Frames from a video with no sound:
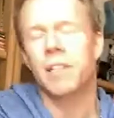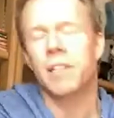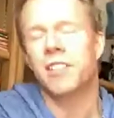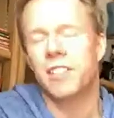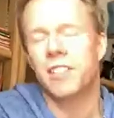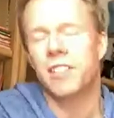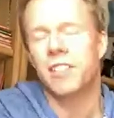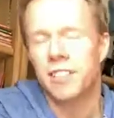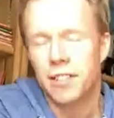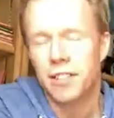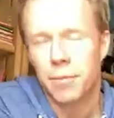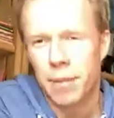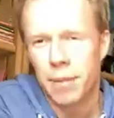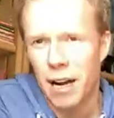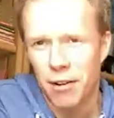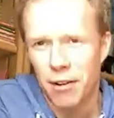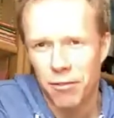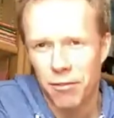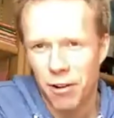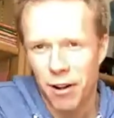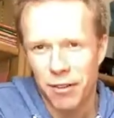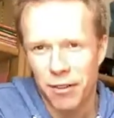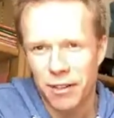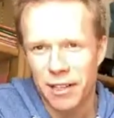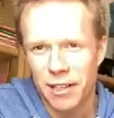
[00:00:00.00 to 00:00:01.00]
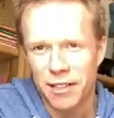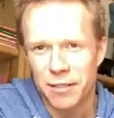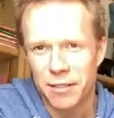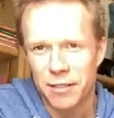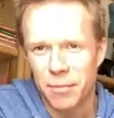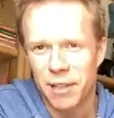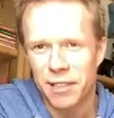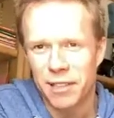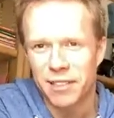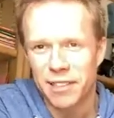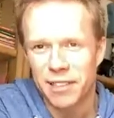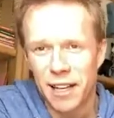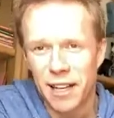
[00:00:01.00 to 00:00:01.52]
about run this
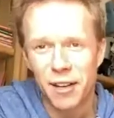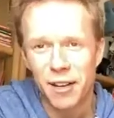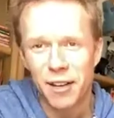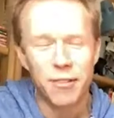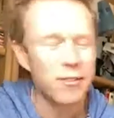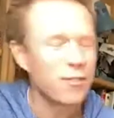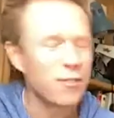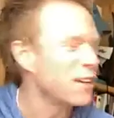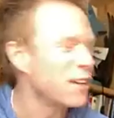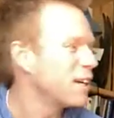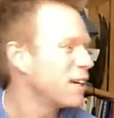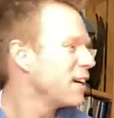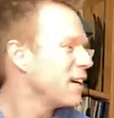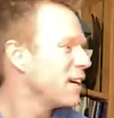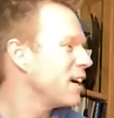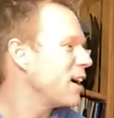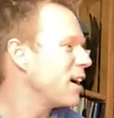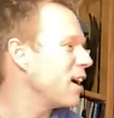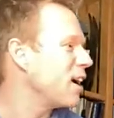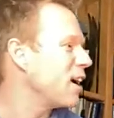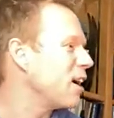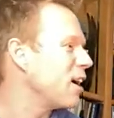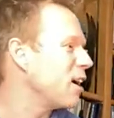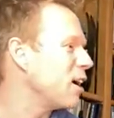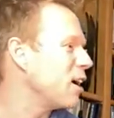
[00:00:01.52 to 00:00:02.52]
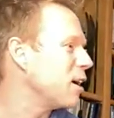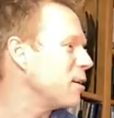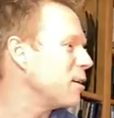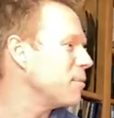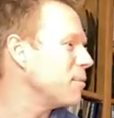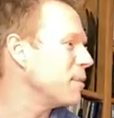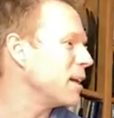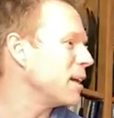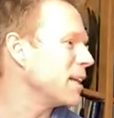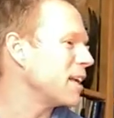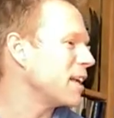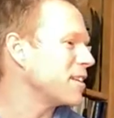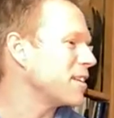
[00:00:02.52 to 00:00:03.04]
myself,
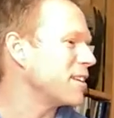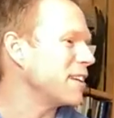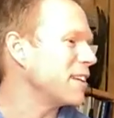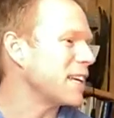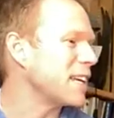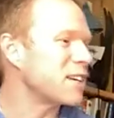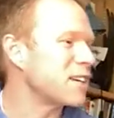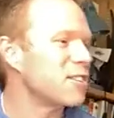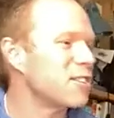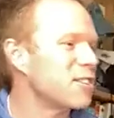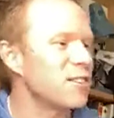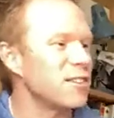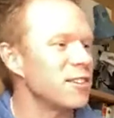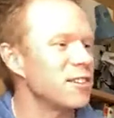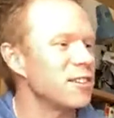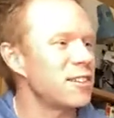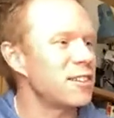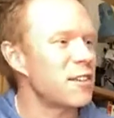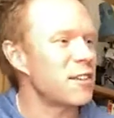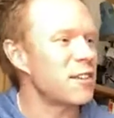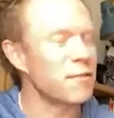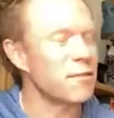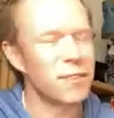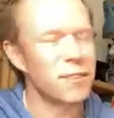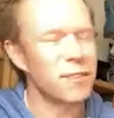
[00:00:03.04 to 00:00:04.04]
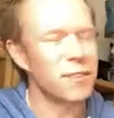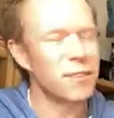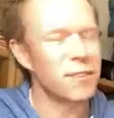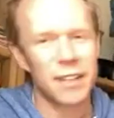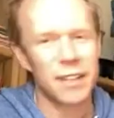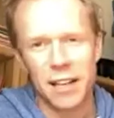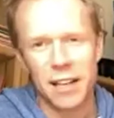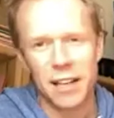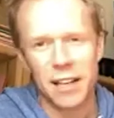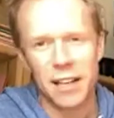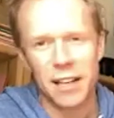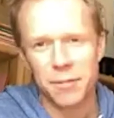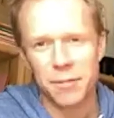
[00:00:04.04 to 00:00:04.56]
and that's an extra
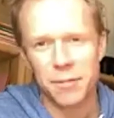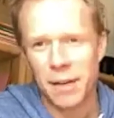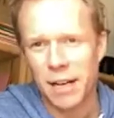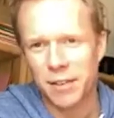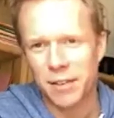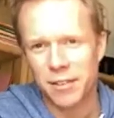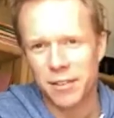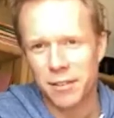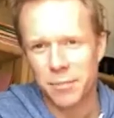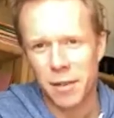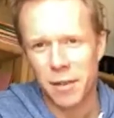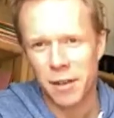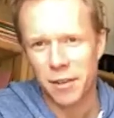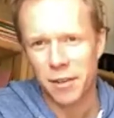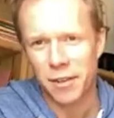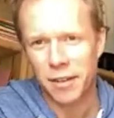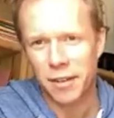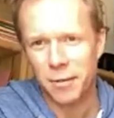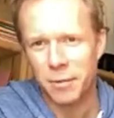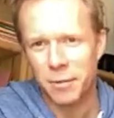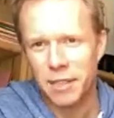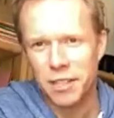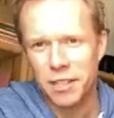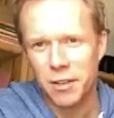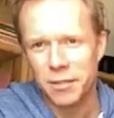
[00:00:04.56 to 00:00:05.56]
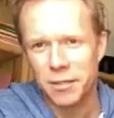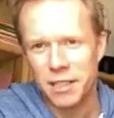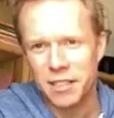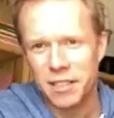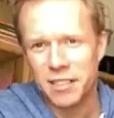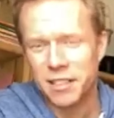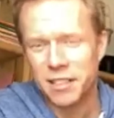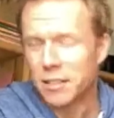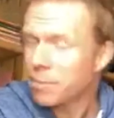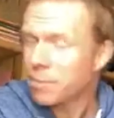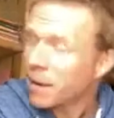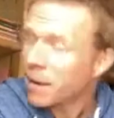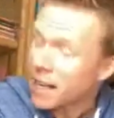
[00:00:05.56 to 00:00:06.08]
£7,000 a month that we don't need to
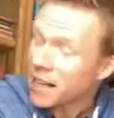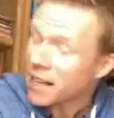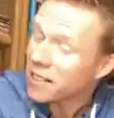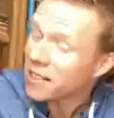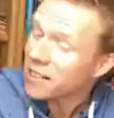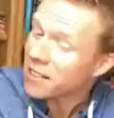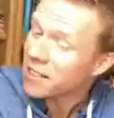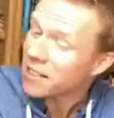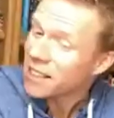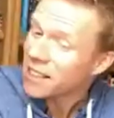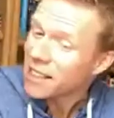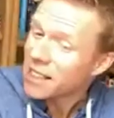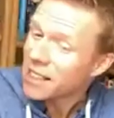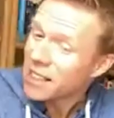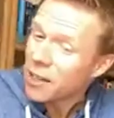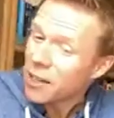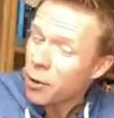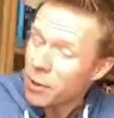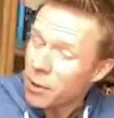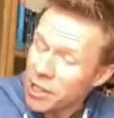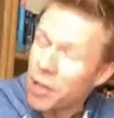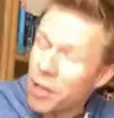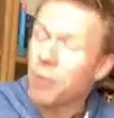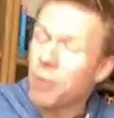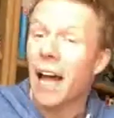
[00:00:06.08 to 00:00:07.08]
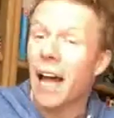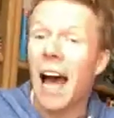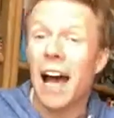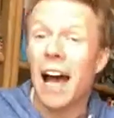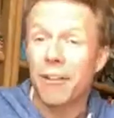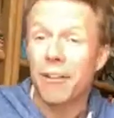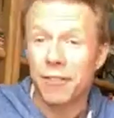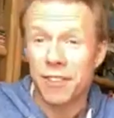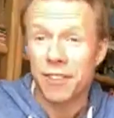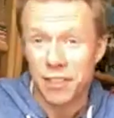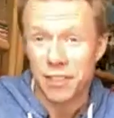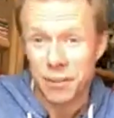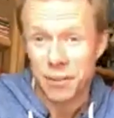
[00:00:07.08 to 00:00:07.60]
spend. We don't have
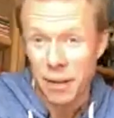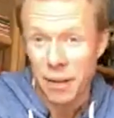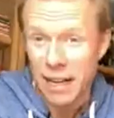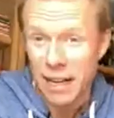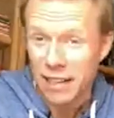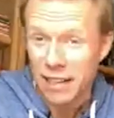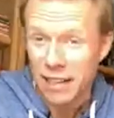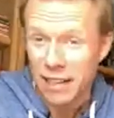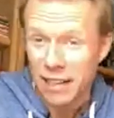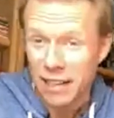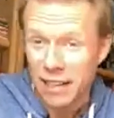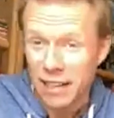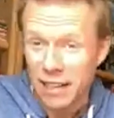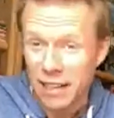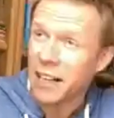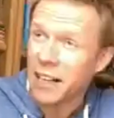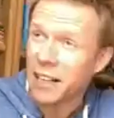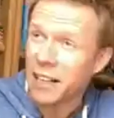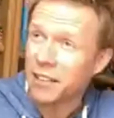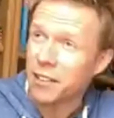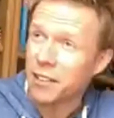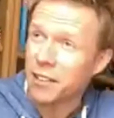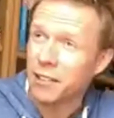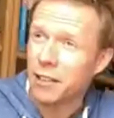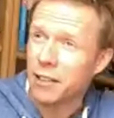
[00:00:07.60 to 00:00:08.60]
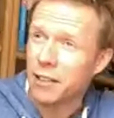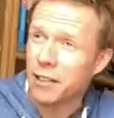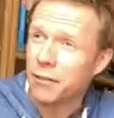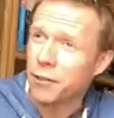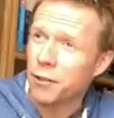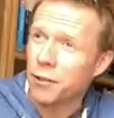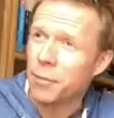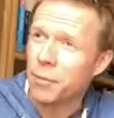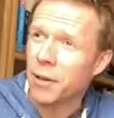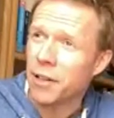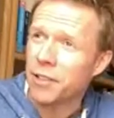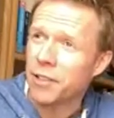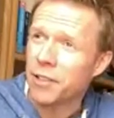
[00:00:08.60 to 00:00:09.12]
to spend over the next 3 or
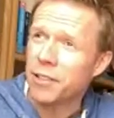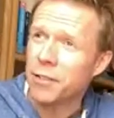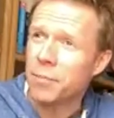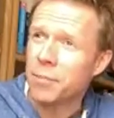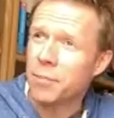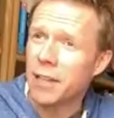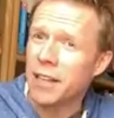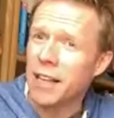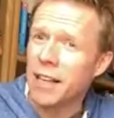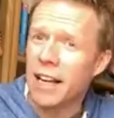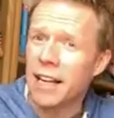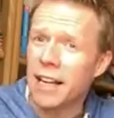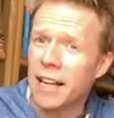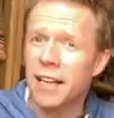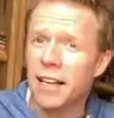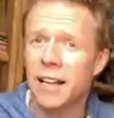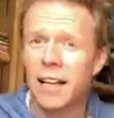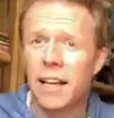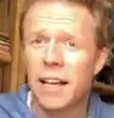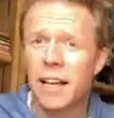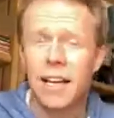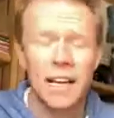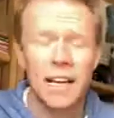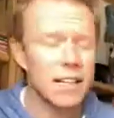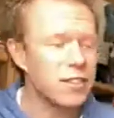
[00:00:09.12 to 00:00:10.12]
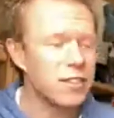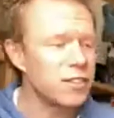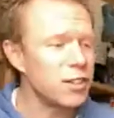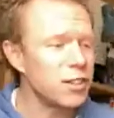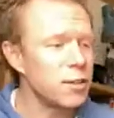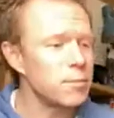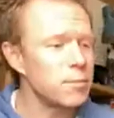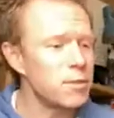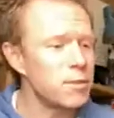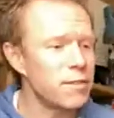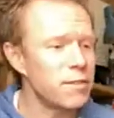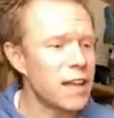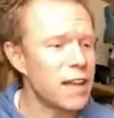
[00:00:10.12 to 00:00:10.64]
4 months. But then, in
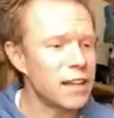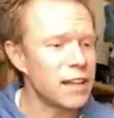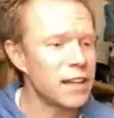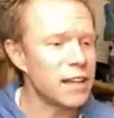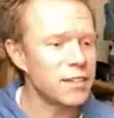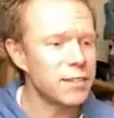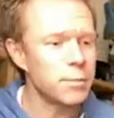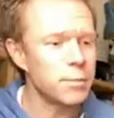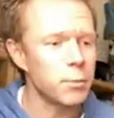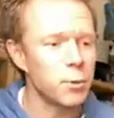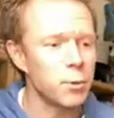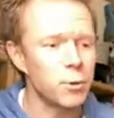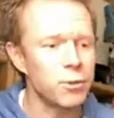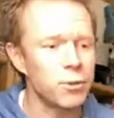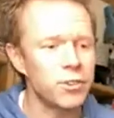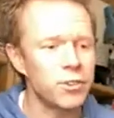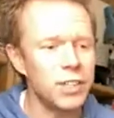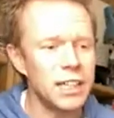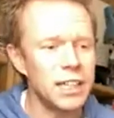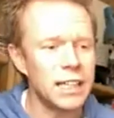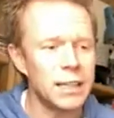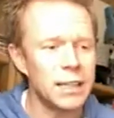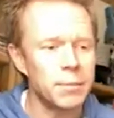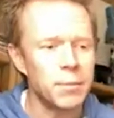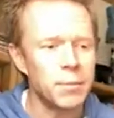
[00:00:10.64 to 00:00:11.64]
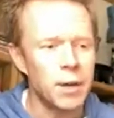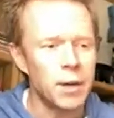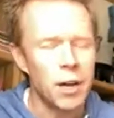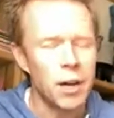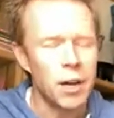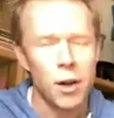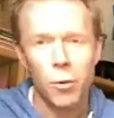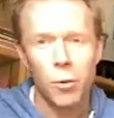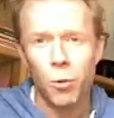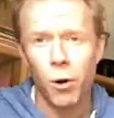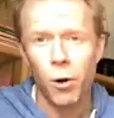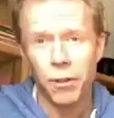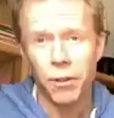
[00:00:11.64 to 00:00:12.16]
terms of that small team,
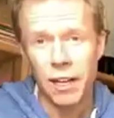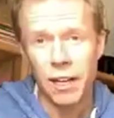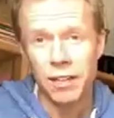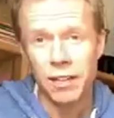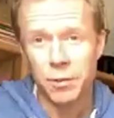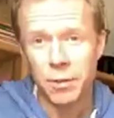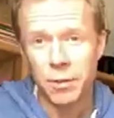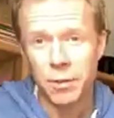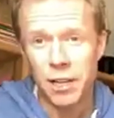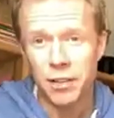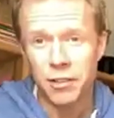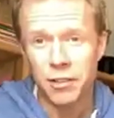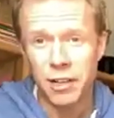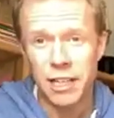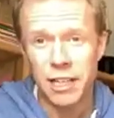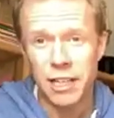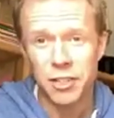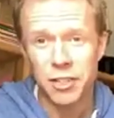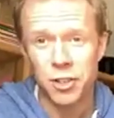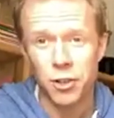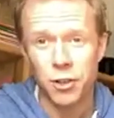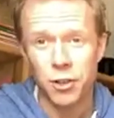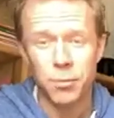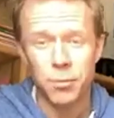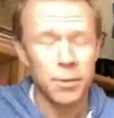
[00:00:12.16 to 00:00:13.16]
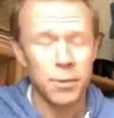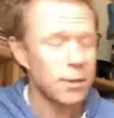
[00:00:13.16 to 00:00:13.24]
1, they're doing a great job.